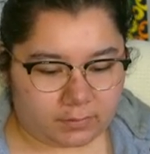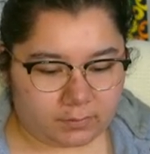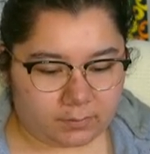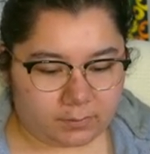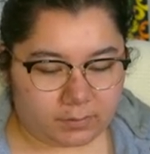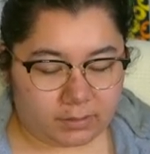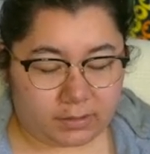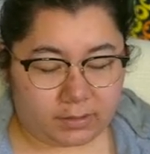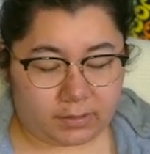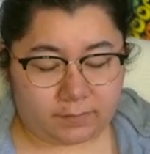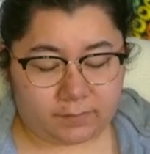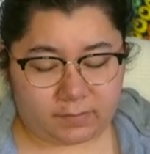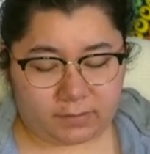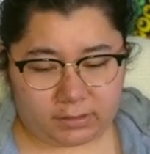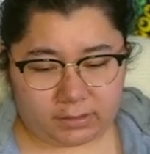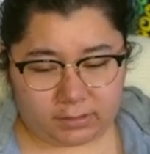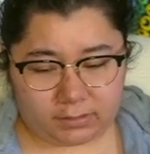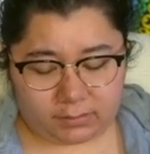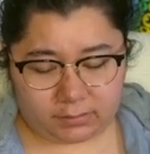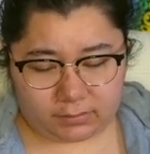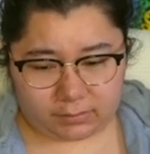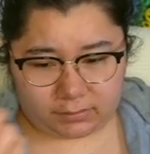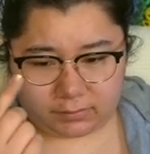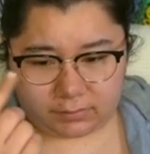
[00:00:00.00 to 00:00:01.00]
But I have like
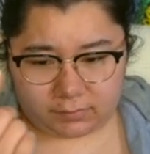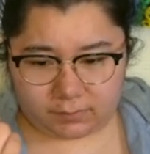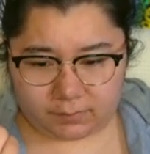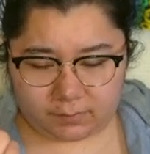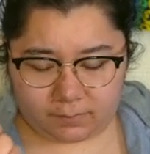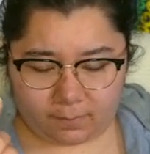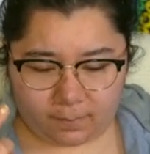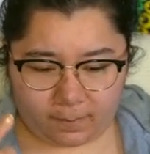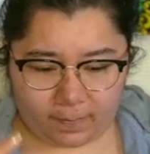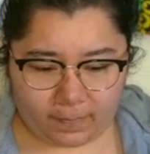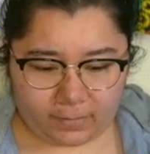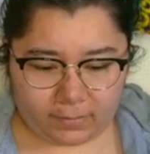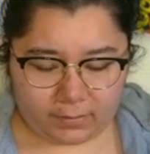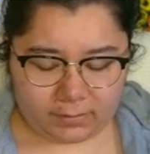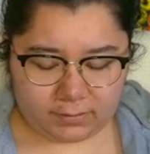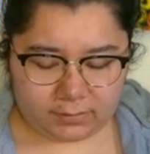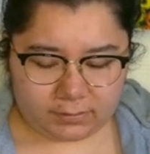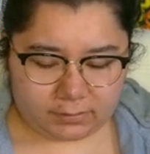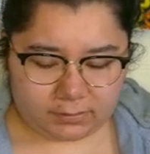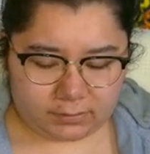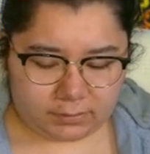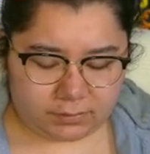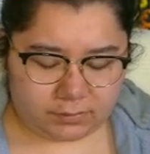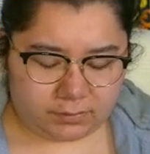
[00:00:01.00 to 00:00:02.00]
a
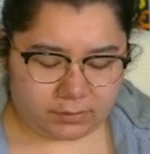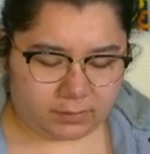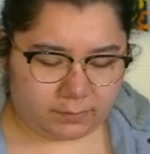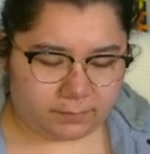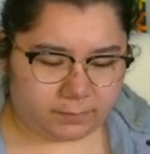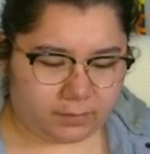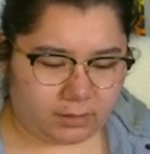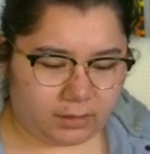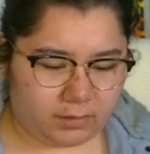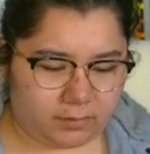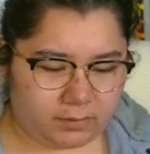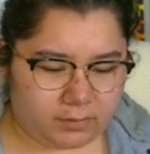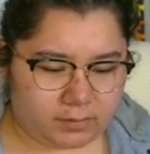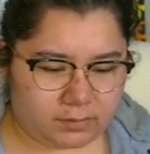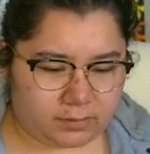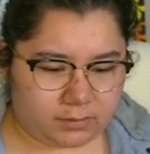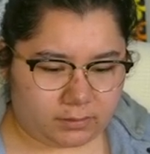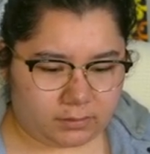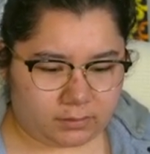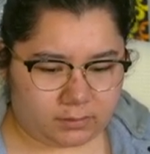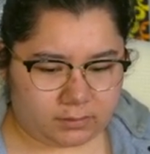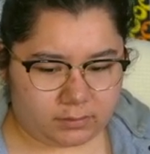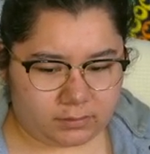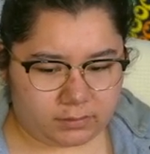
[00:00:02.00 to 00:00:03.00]
dude, I forgot what it's
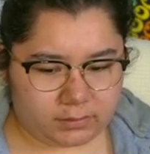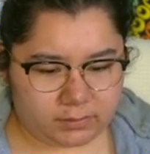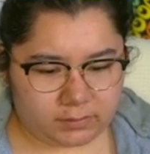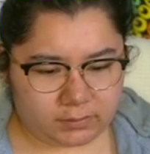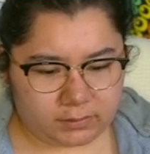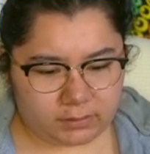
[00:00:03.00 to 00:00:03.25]
called.